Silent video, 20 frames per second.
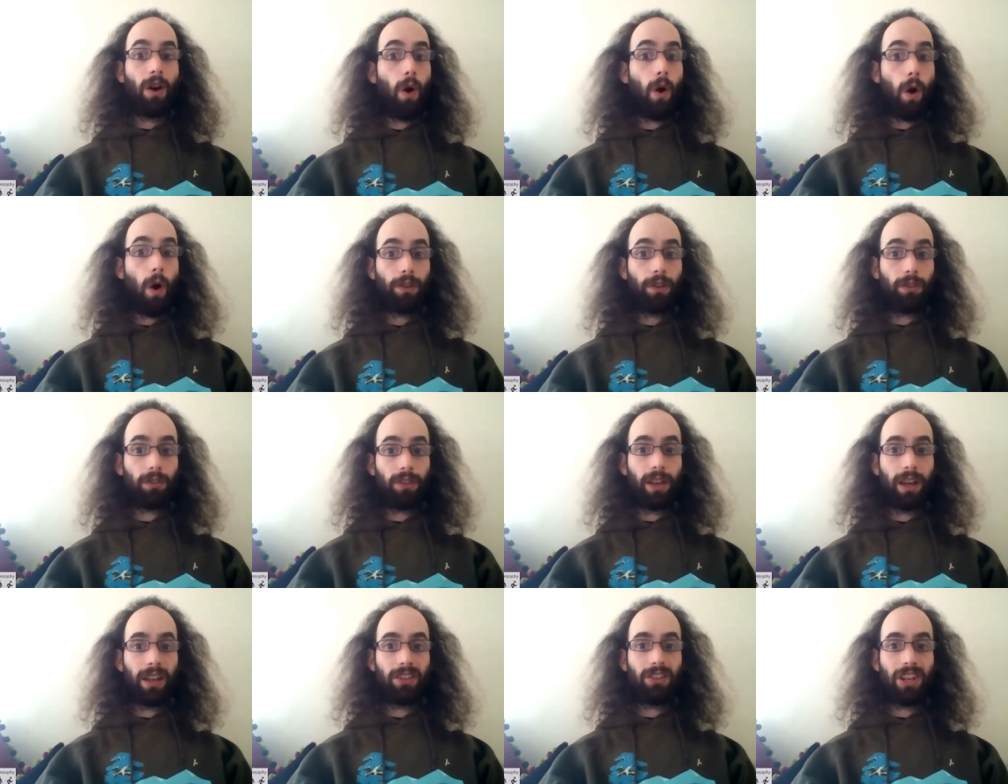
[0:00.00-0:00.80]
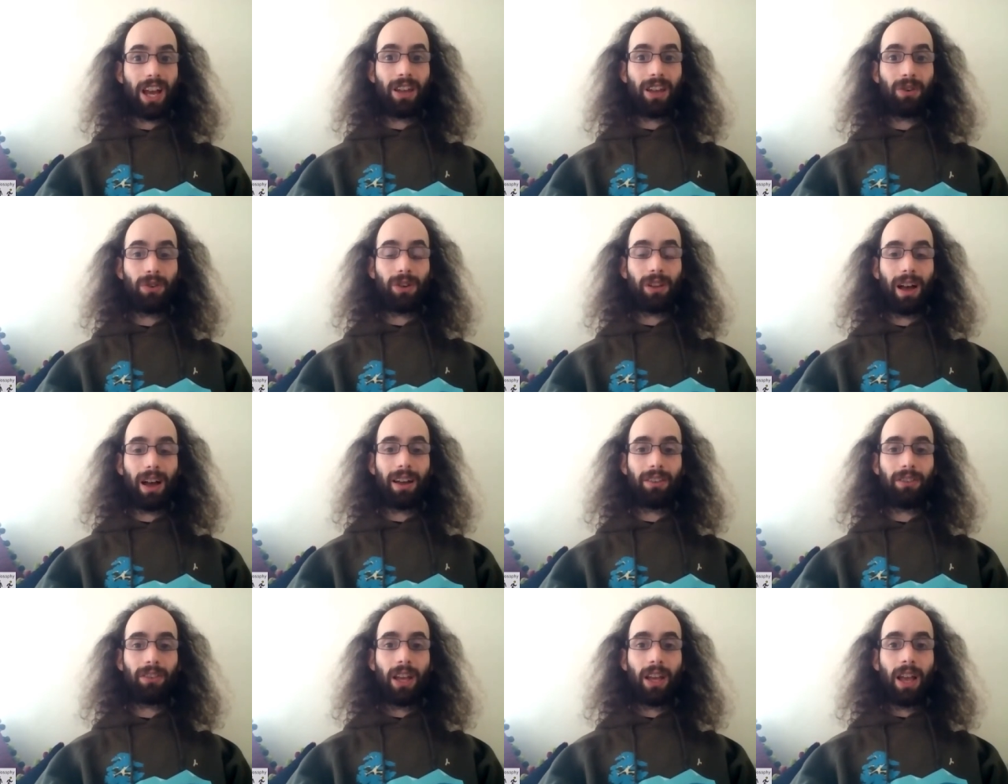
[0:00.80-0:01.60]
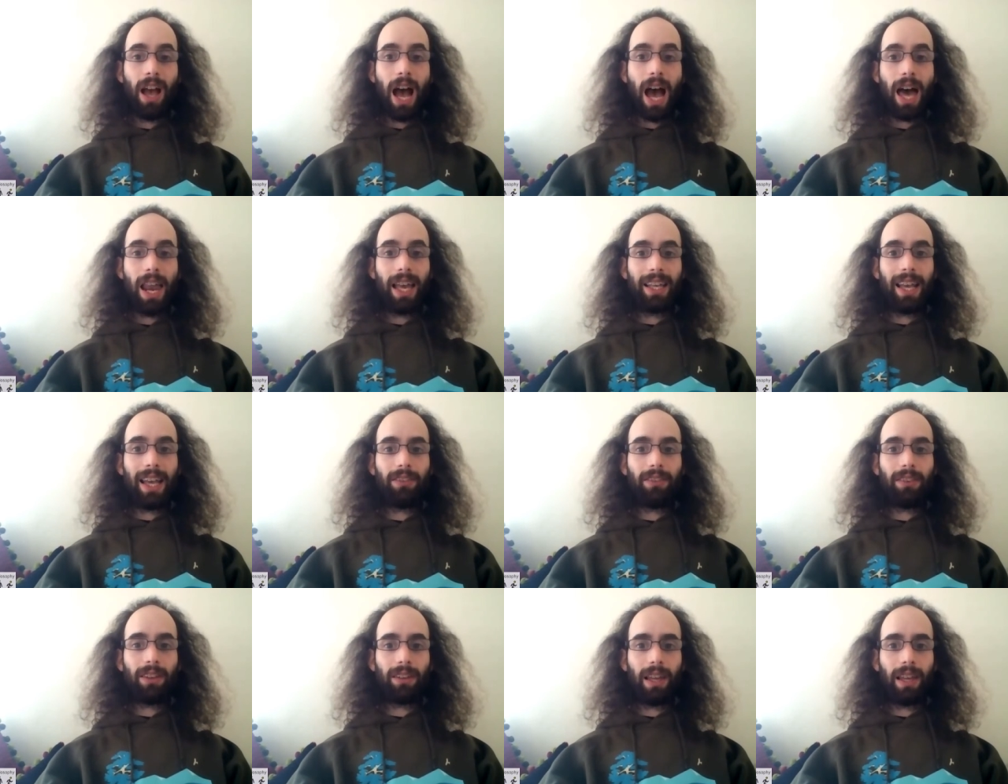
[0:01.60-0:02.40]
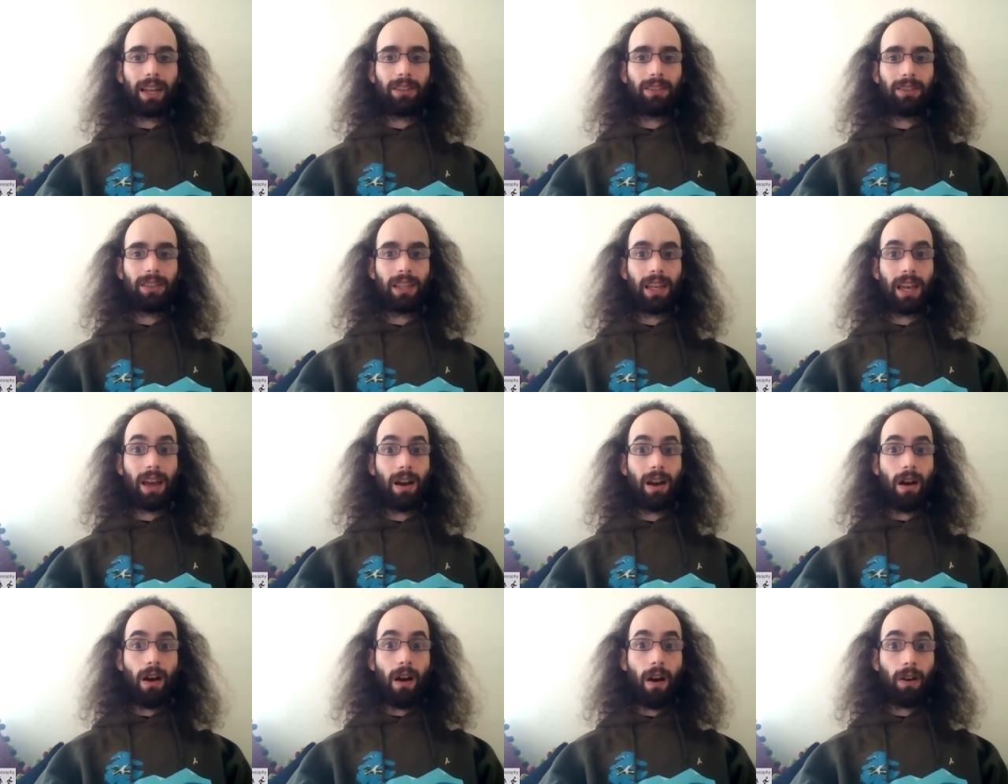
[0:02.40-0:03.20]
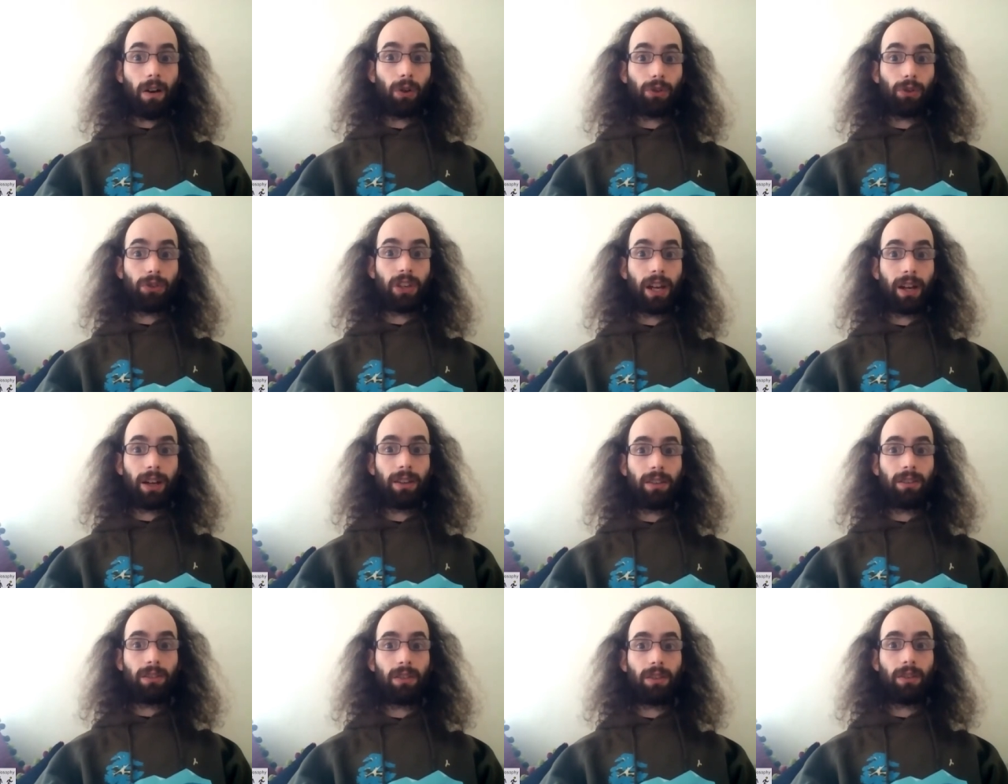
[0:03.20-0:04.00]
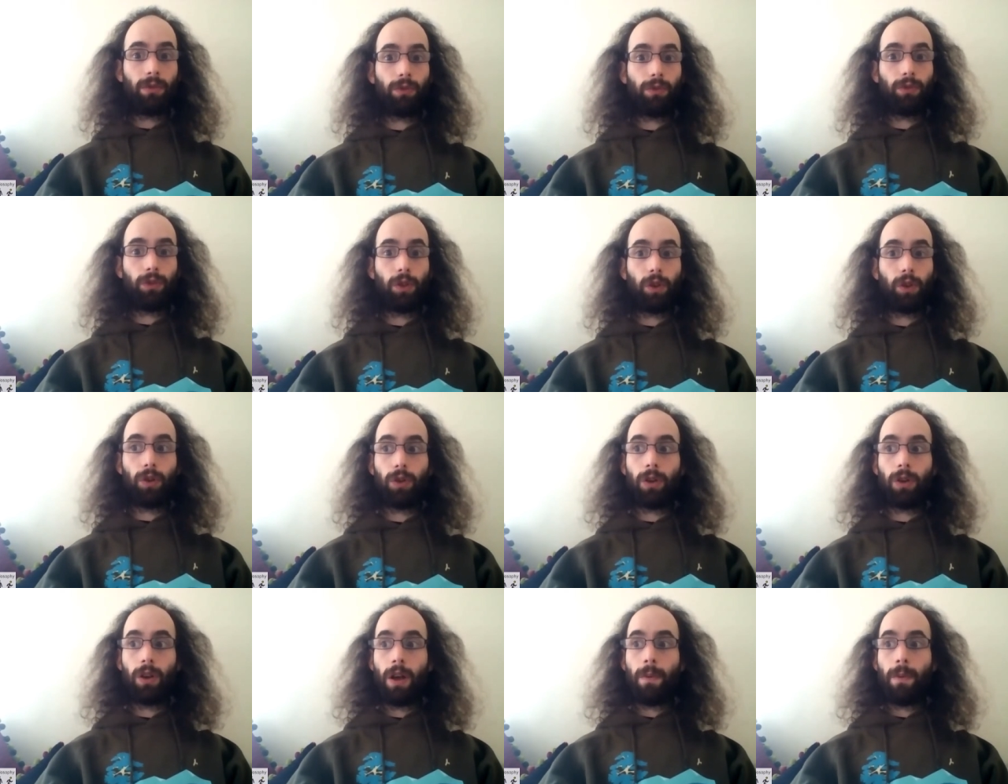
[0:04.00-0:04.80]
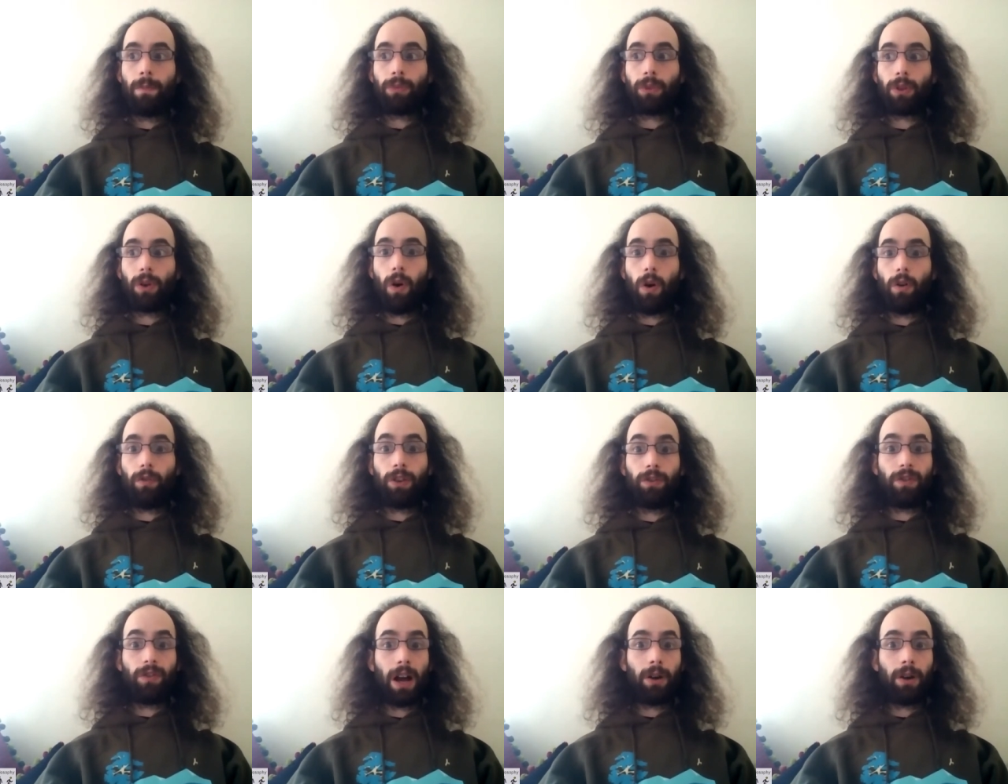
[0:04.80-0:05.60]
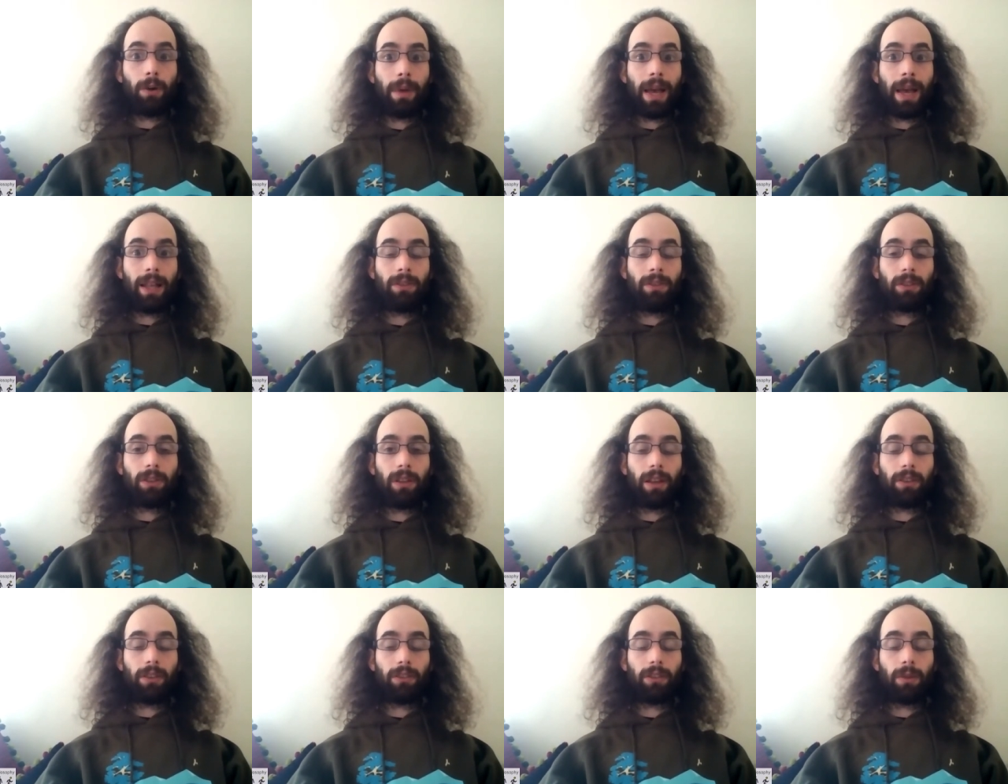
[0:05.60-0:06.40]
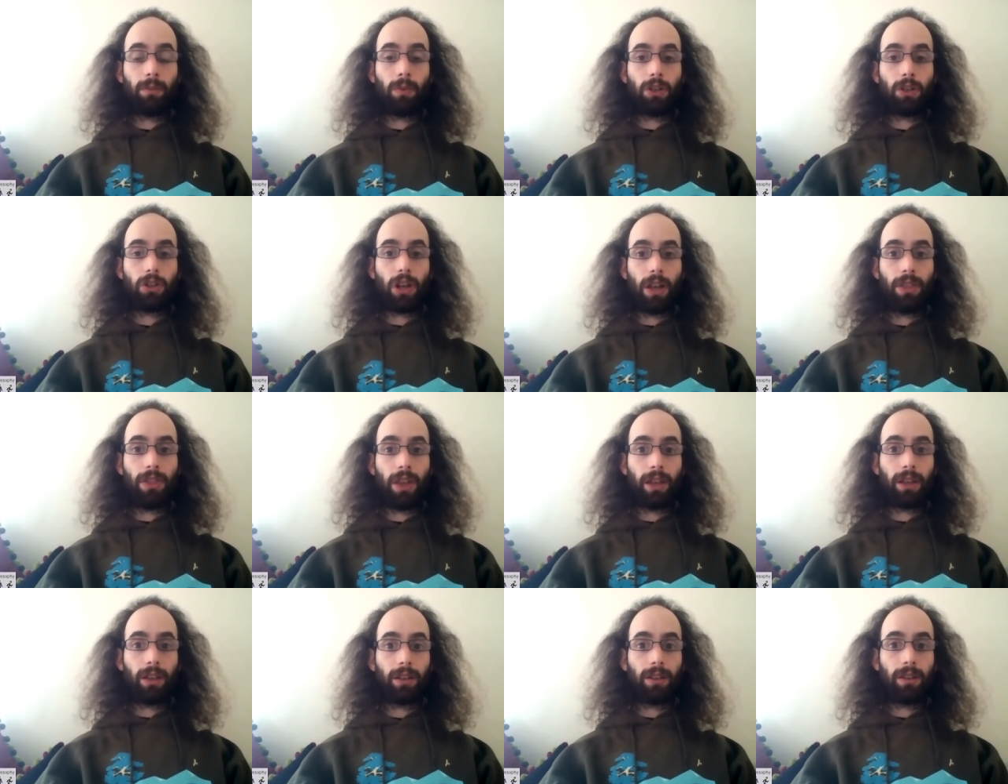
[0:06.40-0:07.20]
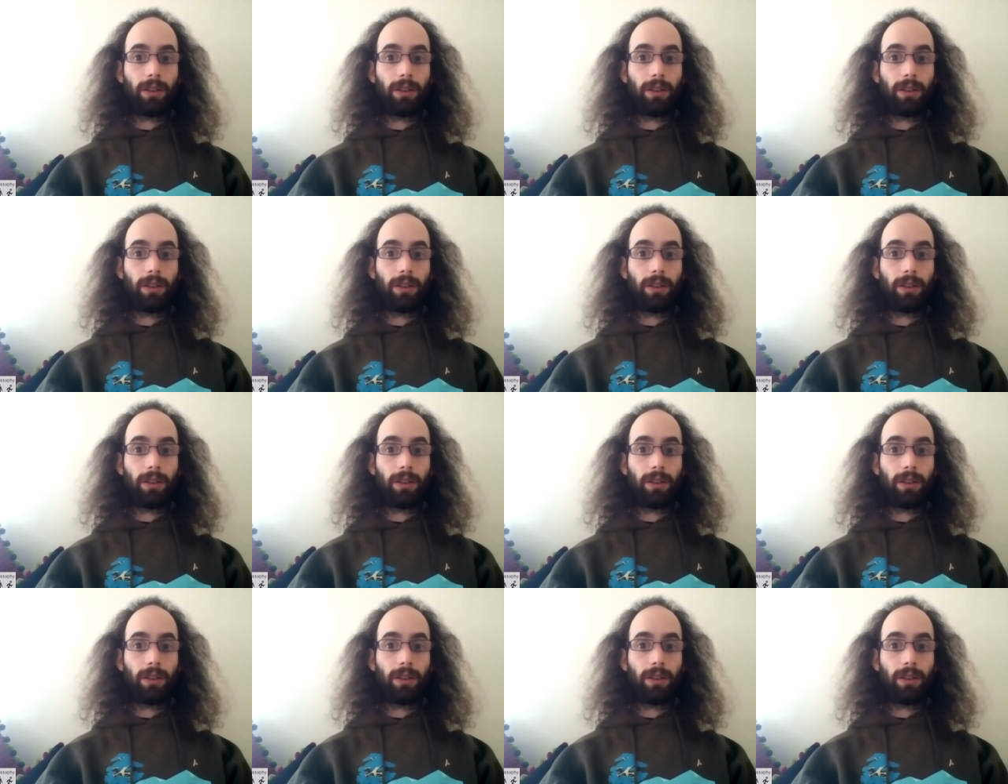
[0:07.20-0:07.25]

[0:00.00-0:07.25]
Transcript: Obviously, I generalize, and I guess I'd like to get our alternative view of environmentalism, which I think